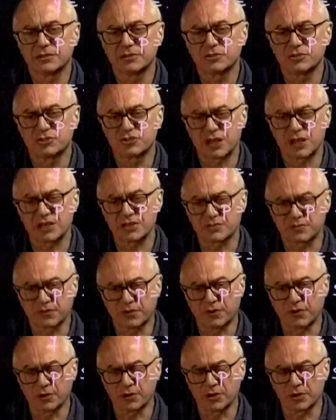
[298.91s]
change
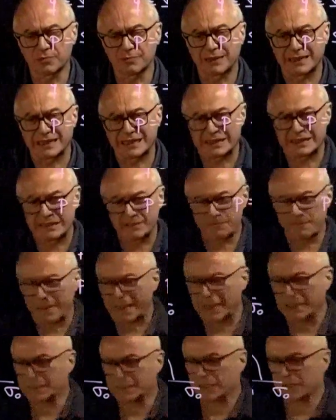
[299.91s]
volume, but it
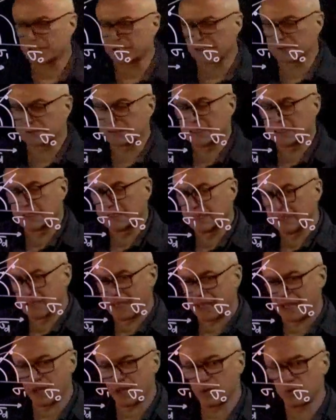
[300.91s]
depended on
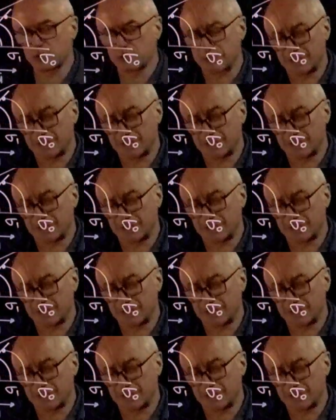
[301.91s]
how